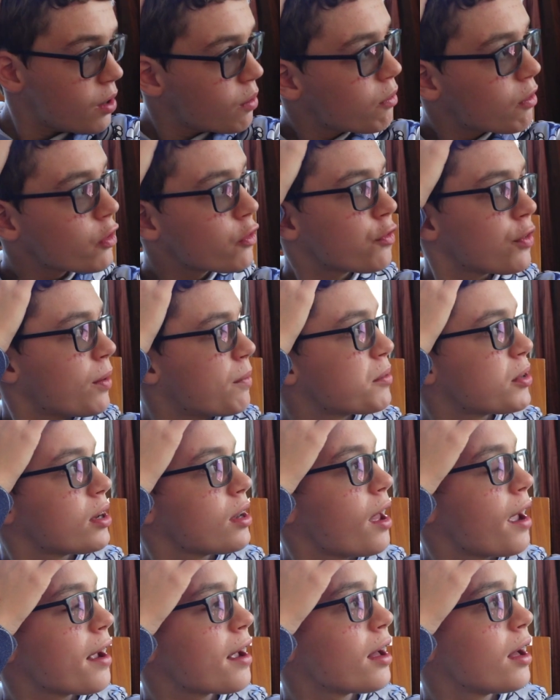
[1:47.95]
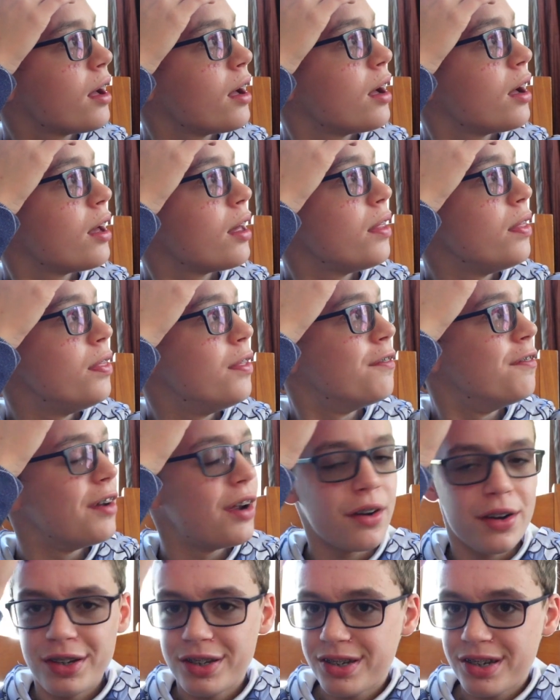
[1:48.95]
was filmed at like, the
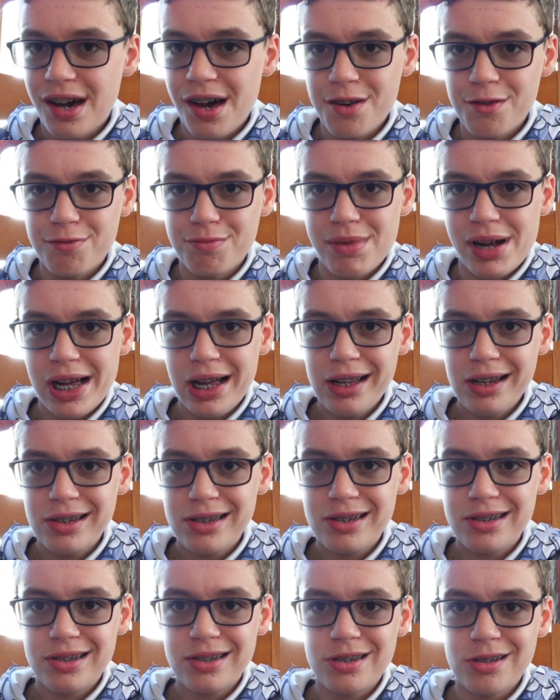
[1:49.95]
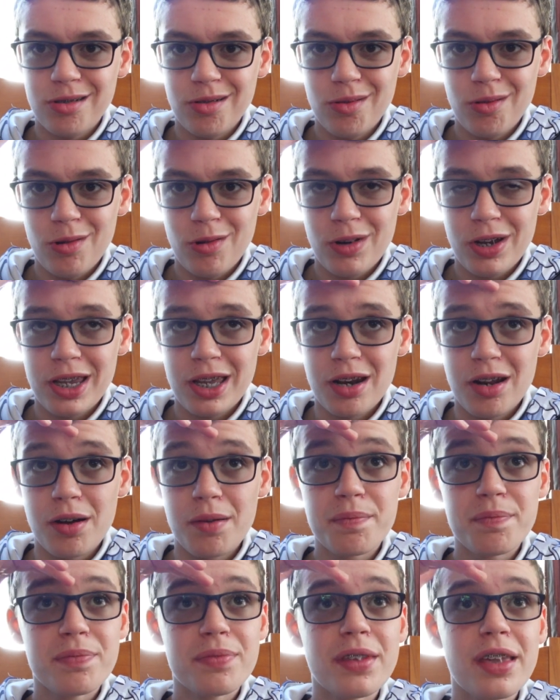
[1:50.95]
very start of March, so you
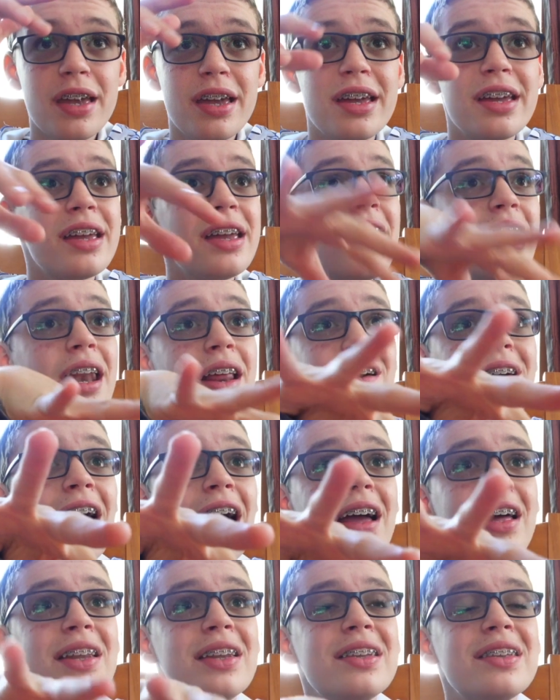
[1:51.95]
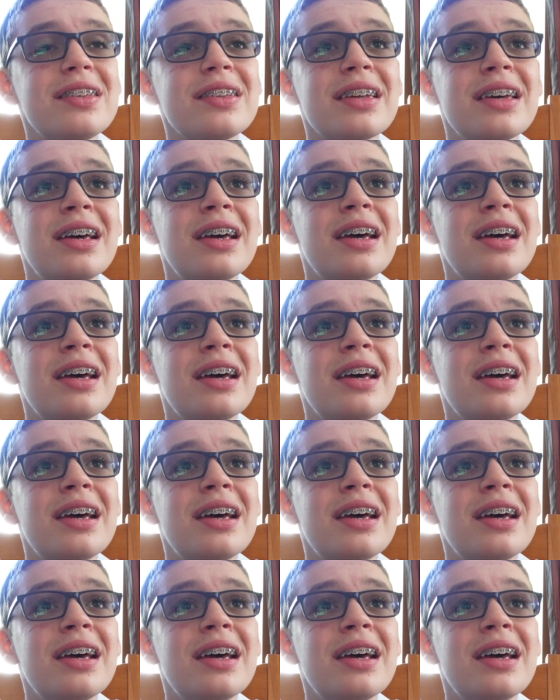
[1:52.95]
know. Anyways,